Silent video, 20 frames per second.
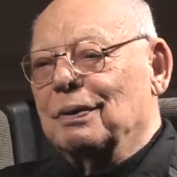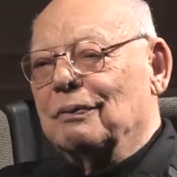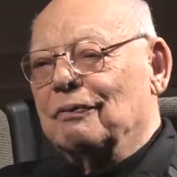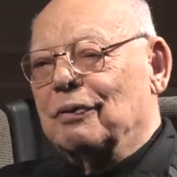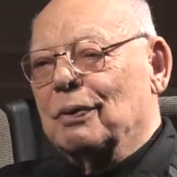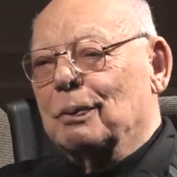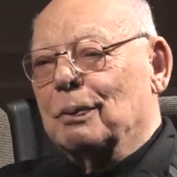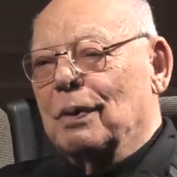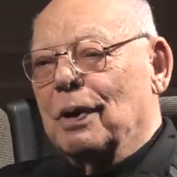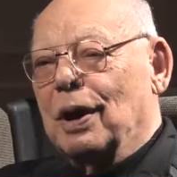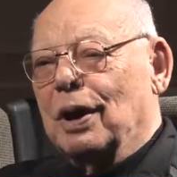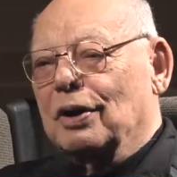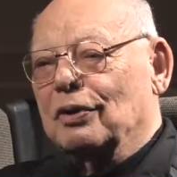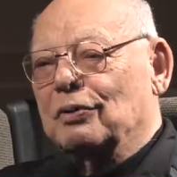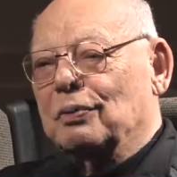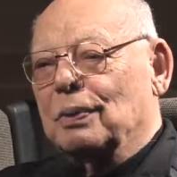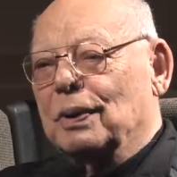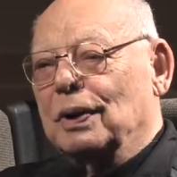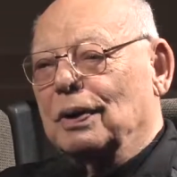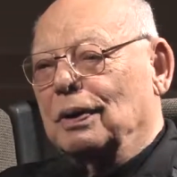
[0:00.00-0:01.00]
from
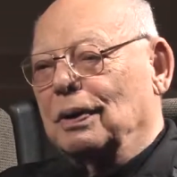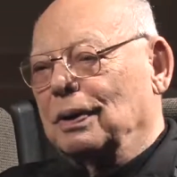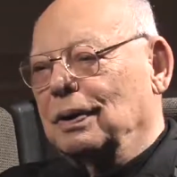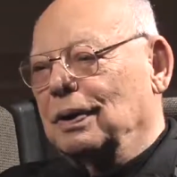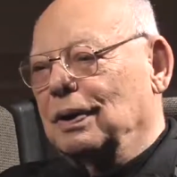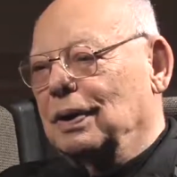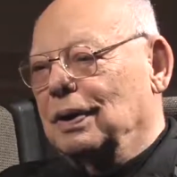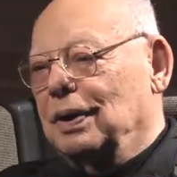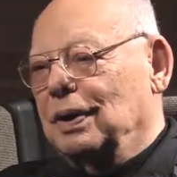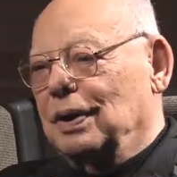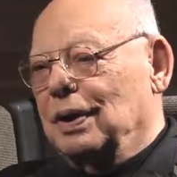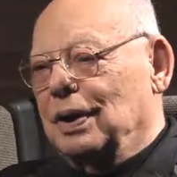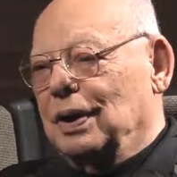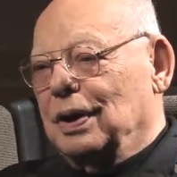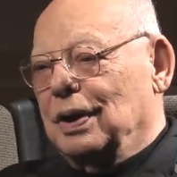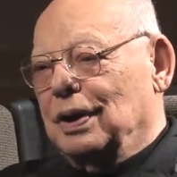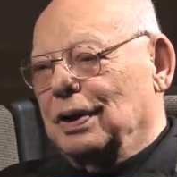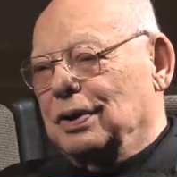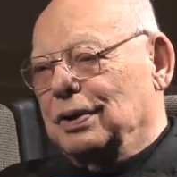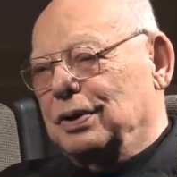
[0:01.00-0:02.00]
Roswell
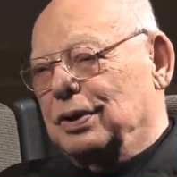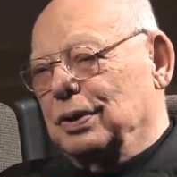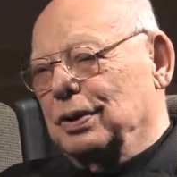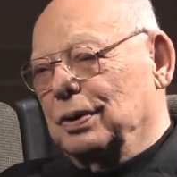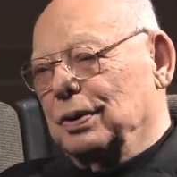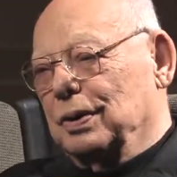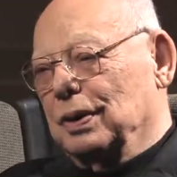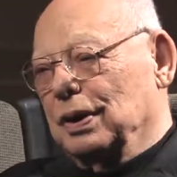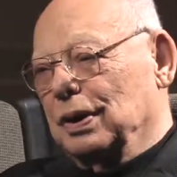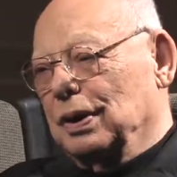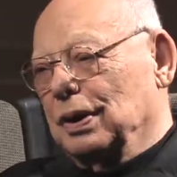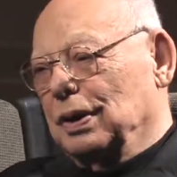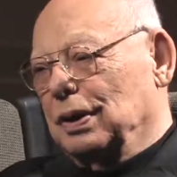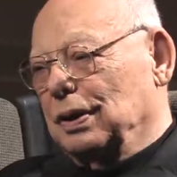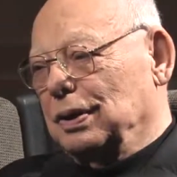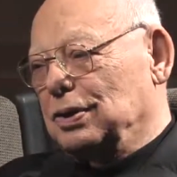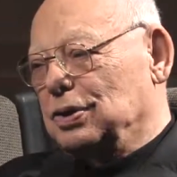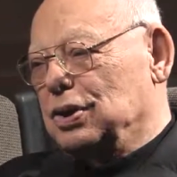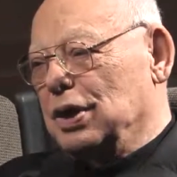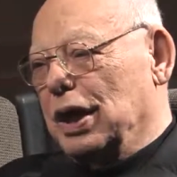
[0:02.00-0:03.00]
to
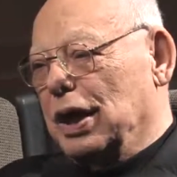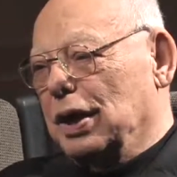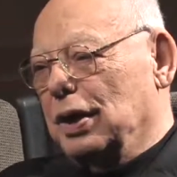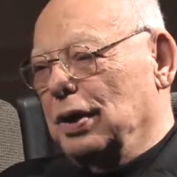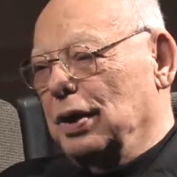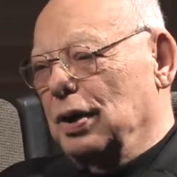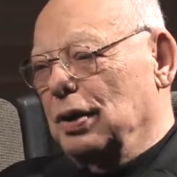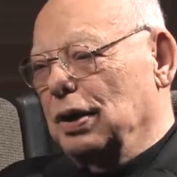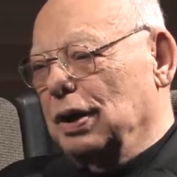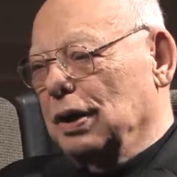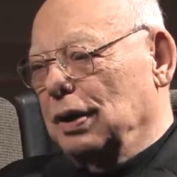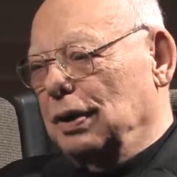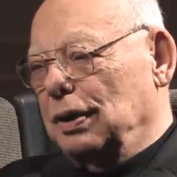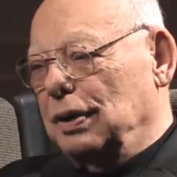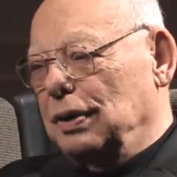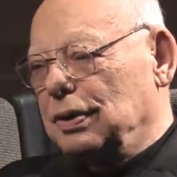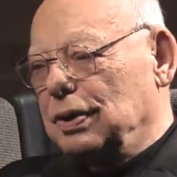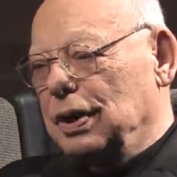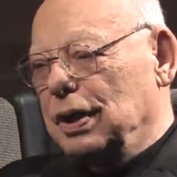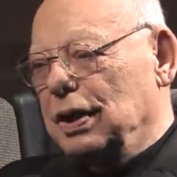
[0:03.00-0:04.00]

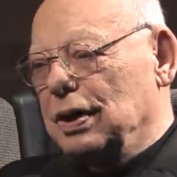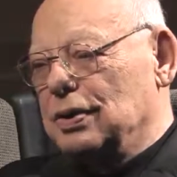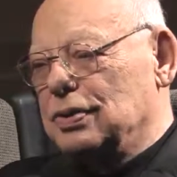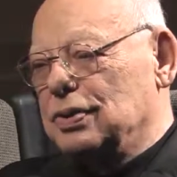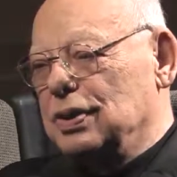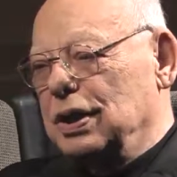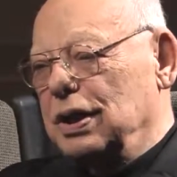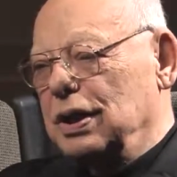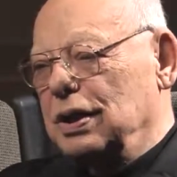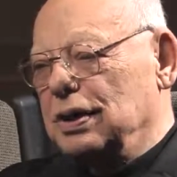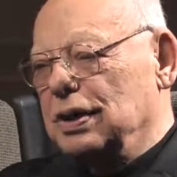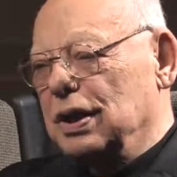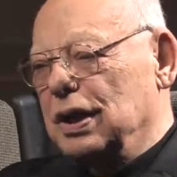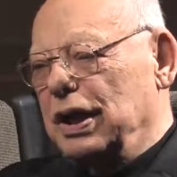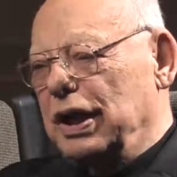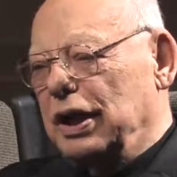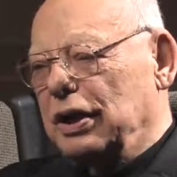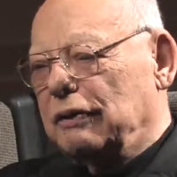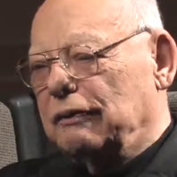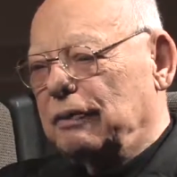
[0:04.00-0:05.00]
Chattanooga, Tennessee, to
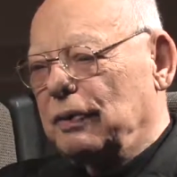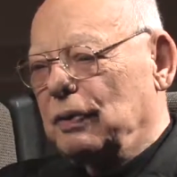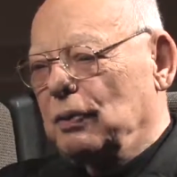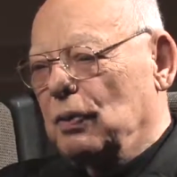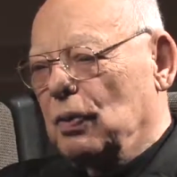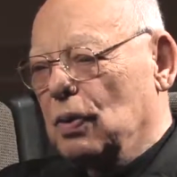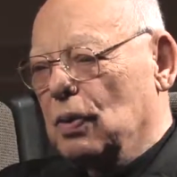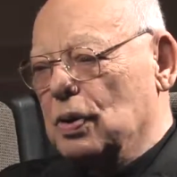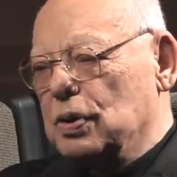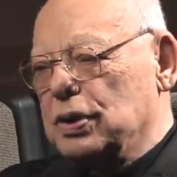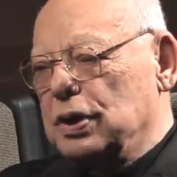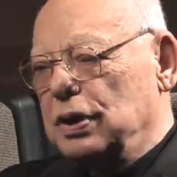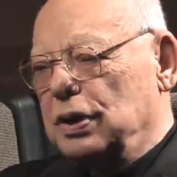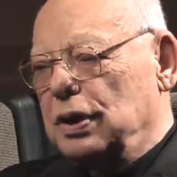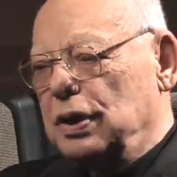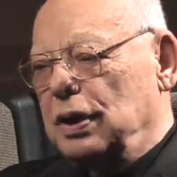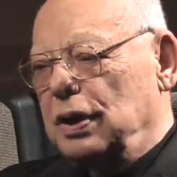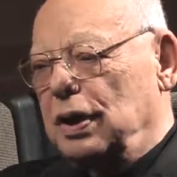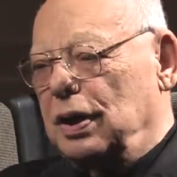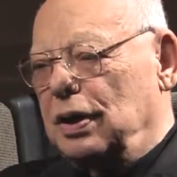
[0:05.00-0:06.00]
Hansford,
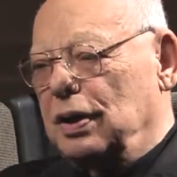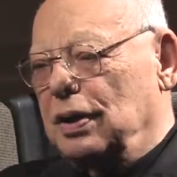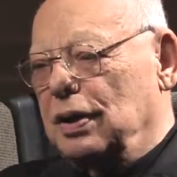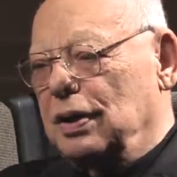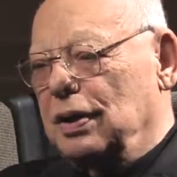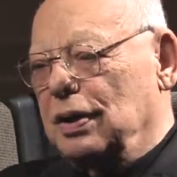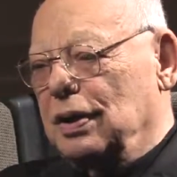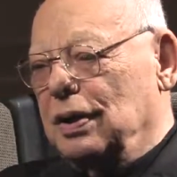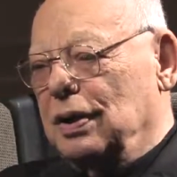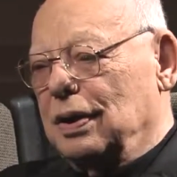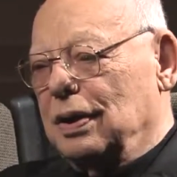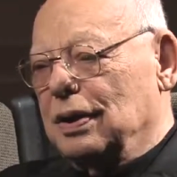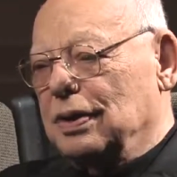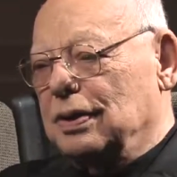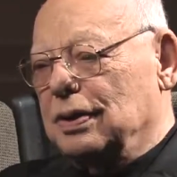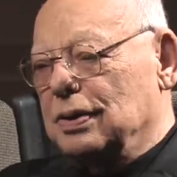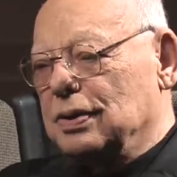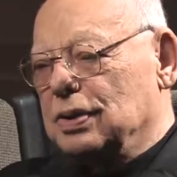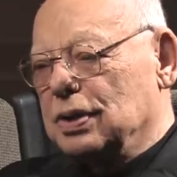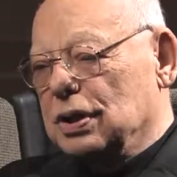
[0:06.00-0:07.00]
Washington,
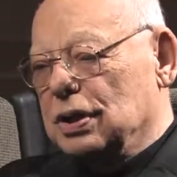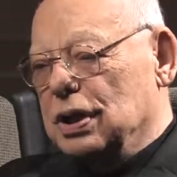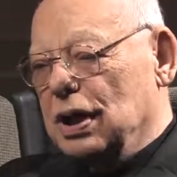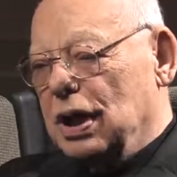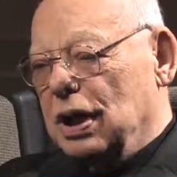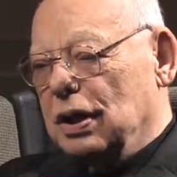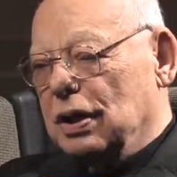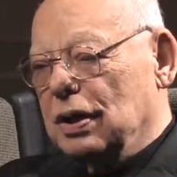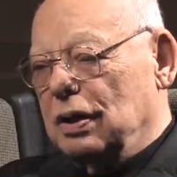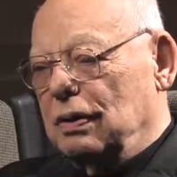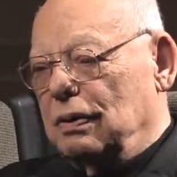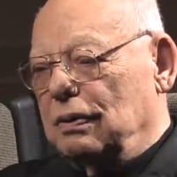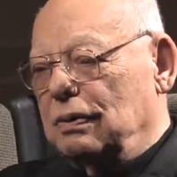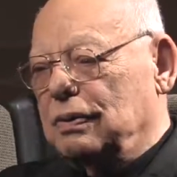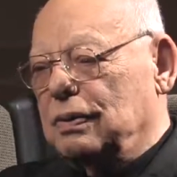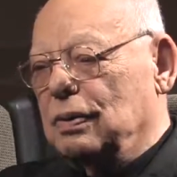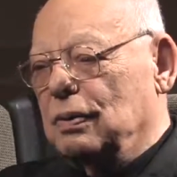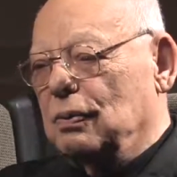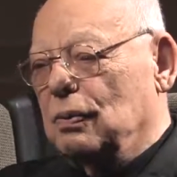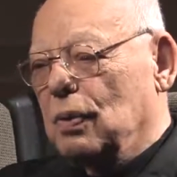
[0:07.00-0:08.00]
to Chicago,
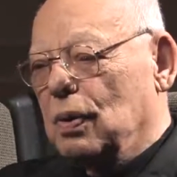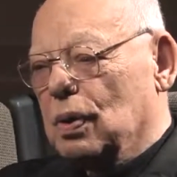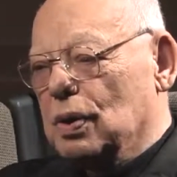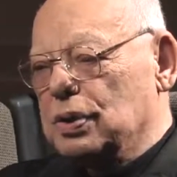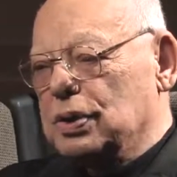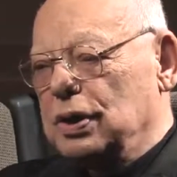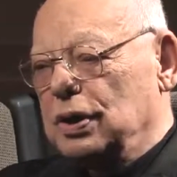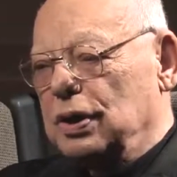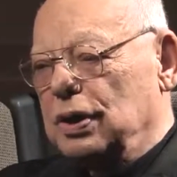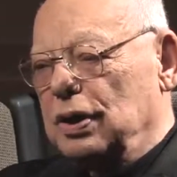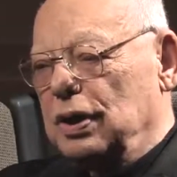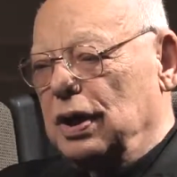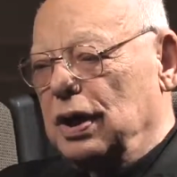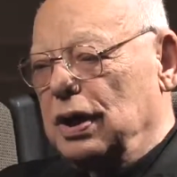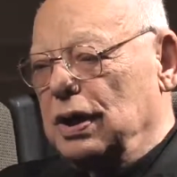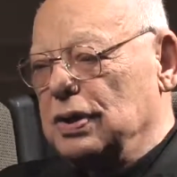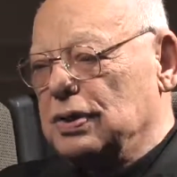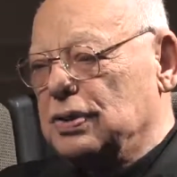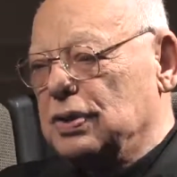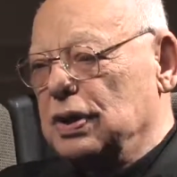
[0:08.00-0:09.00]
to Washington,
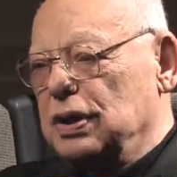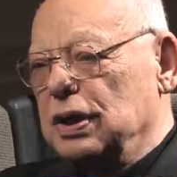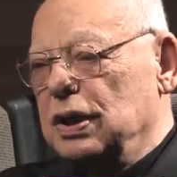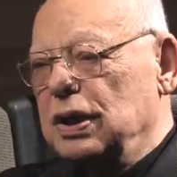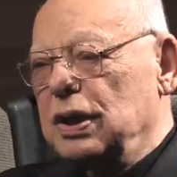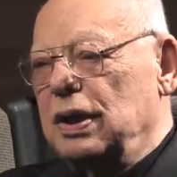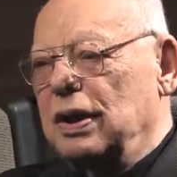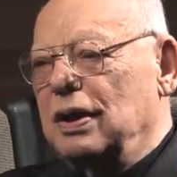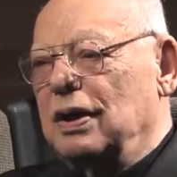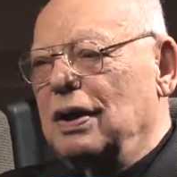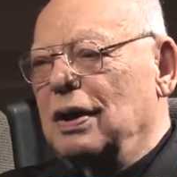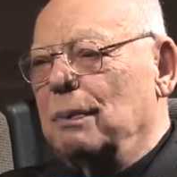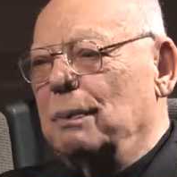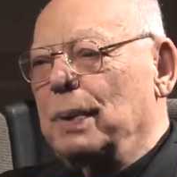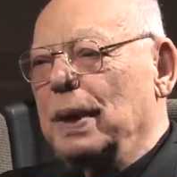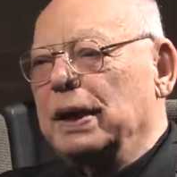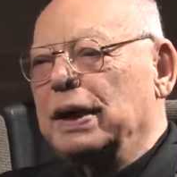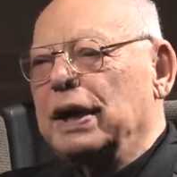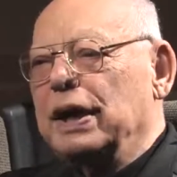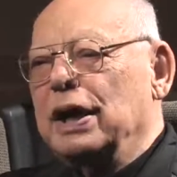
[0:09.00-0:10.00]
D.C.,
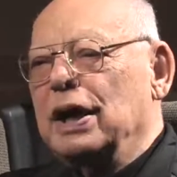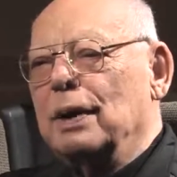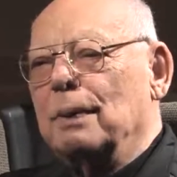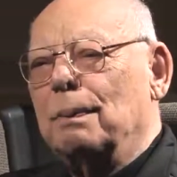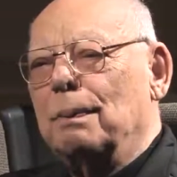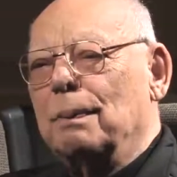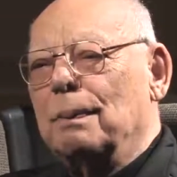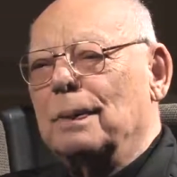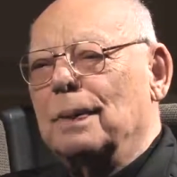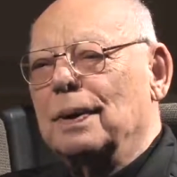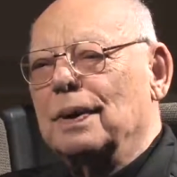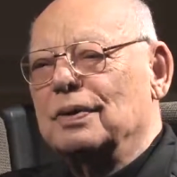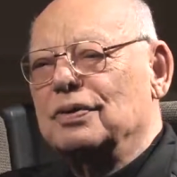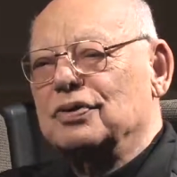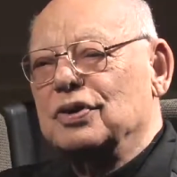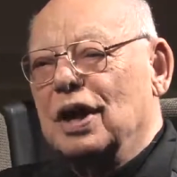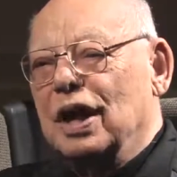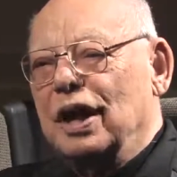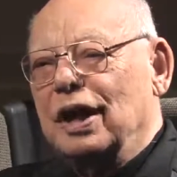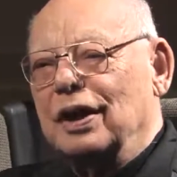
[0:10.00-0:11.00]
picking up
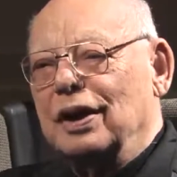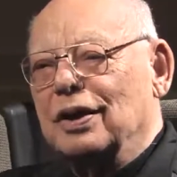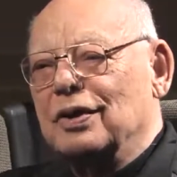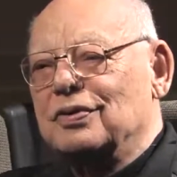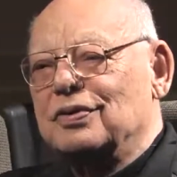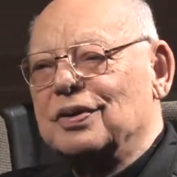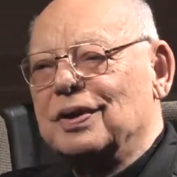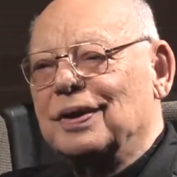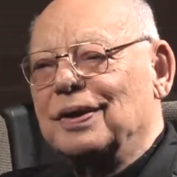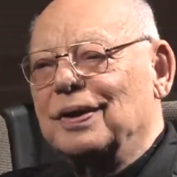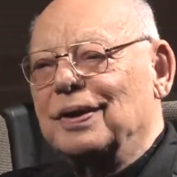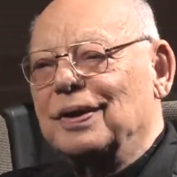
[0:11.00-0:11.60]
scientists.